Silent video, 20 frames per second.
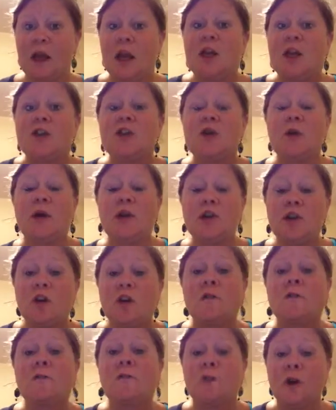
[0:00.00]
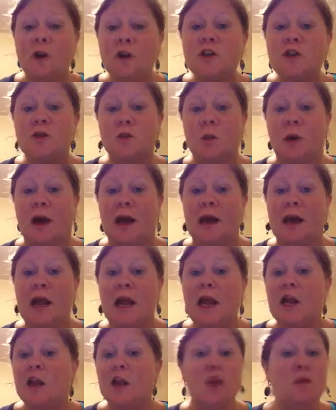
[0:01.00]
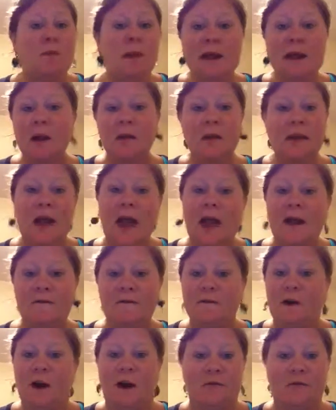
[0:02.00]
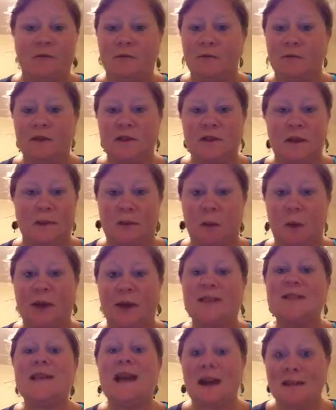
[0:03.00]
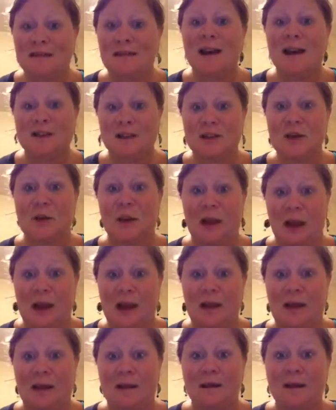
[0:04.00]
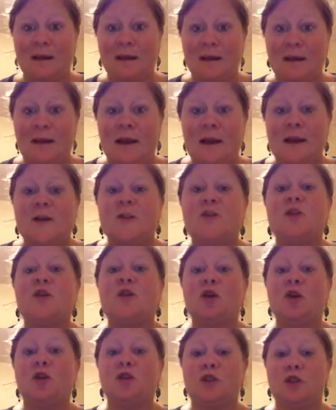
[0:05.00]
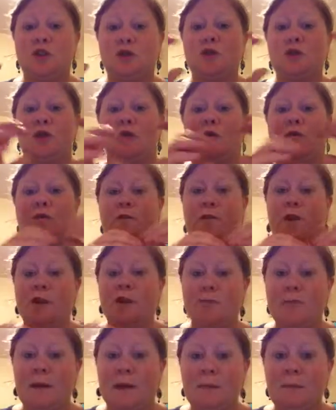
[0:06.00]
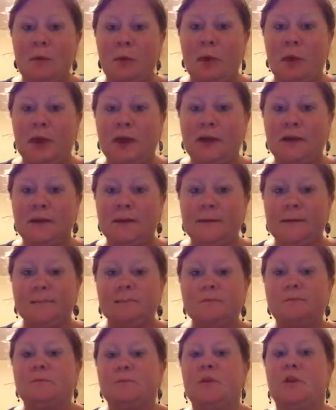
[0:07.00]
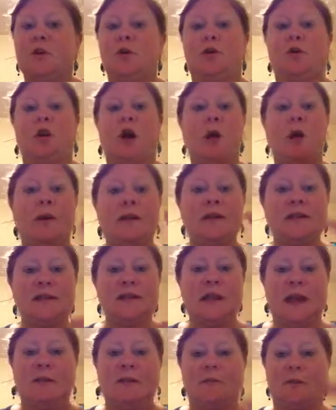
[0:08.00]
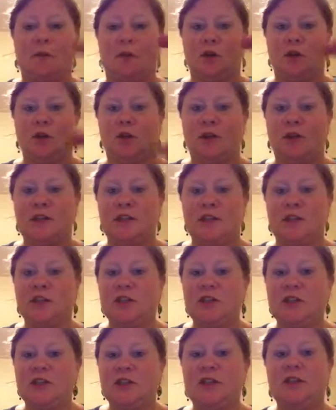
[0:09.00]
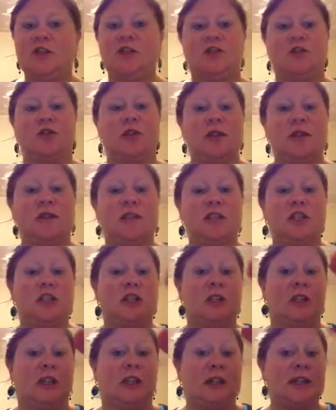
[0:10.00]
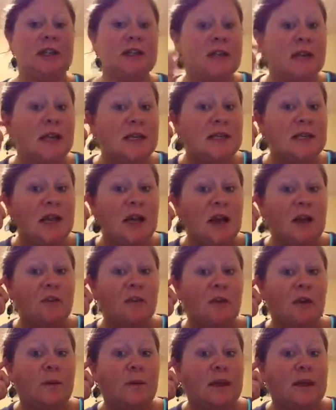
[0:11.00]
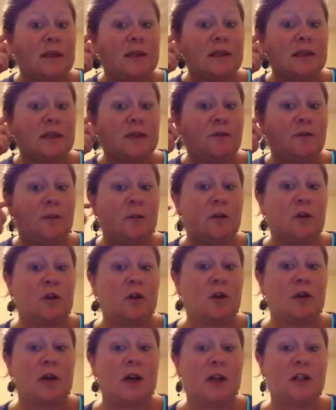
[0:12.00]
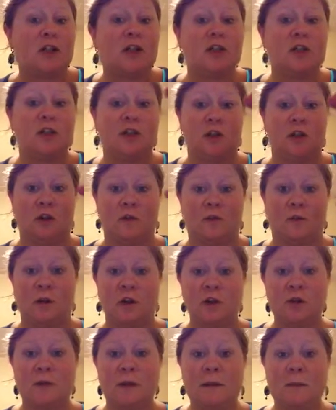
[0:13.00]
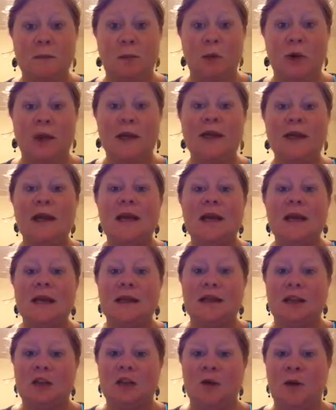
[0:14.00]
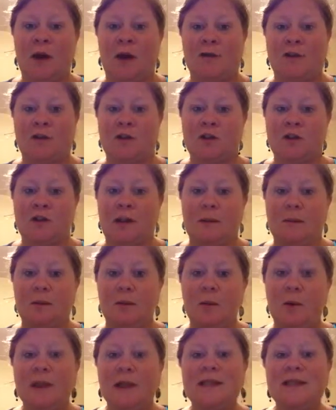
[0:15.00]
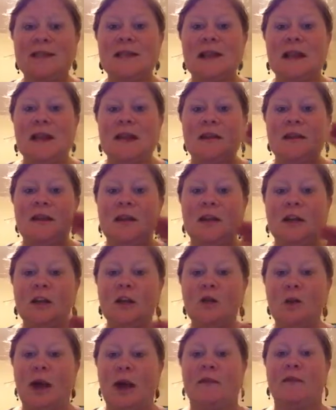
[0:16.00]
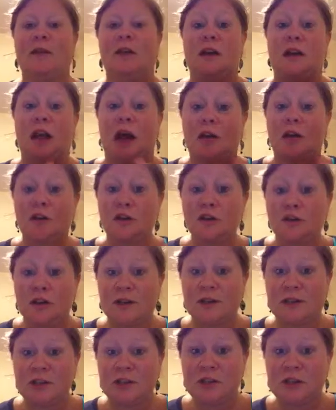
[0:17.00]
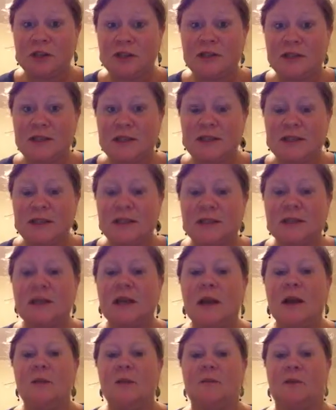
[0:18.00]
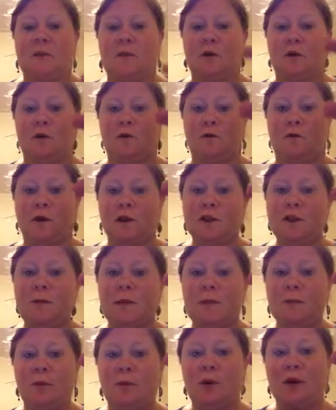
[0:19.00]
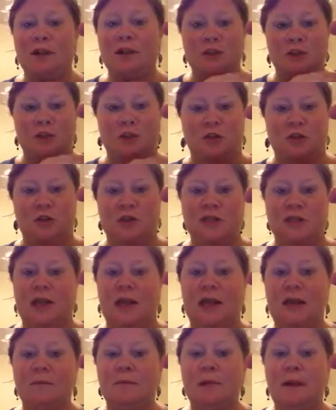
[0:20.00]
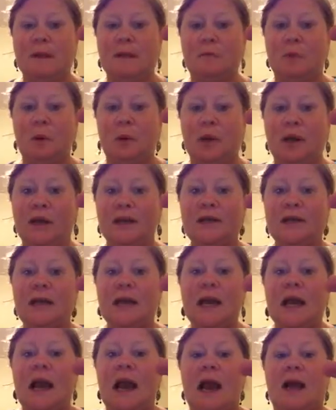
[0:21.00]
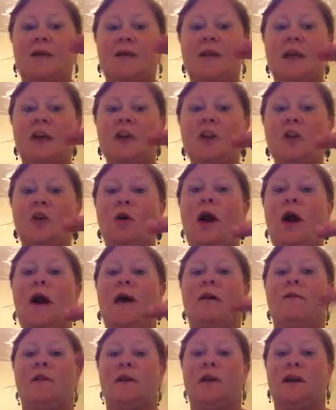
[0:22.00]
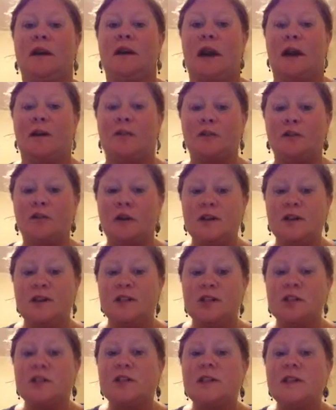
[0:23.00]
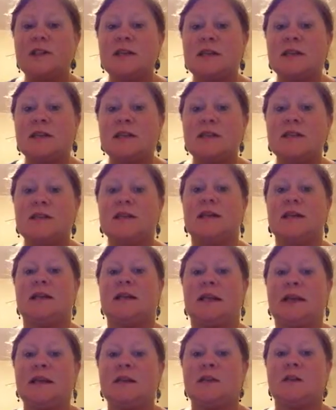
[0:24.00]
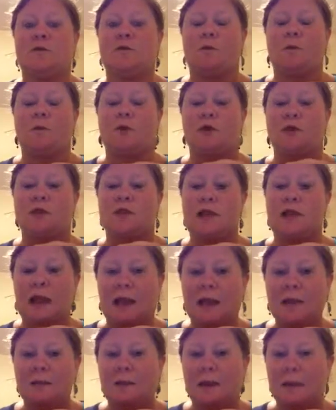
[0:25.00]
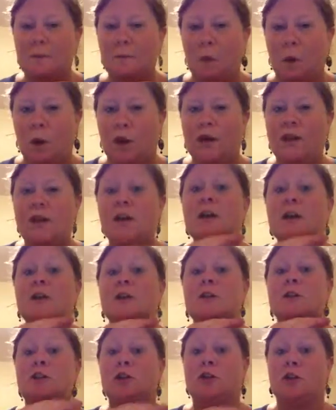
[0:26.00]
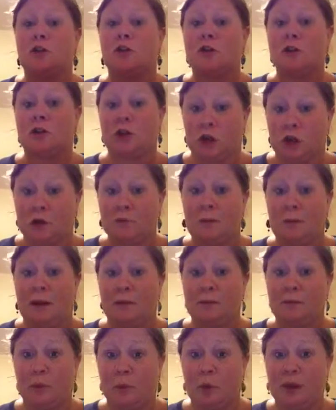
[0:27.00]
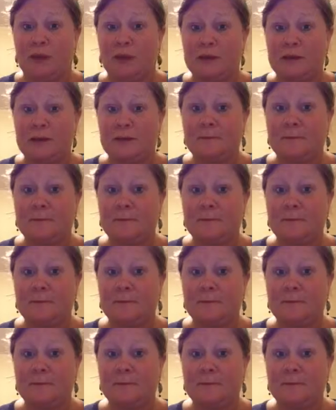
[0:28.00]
So in your first one, you may only have 5 subpoints, and that's okay. So you'll do your first main point. You'll go into that from your transition sentence. Your transition leads us from your introduction to your first main point. Then you have your subpoints. Then you have another transition sentence from your first main point to your second main point. And then you'll have another transition sentence that leads us from your second main point to your third main point.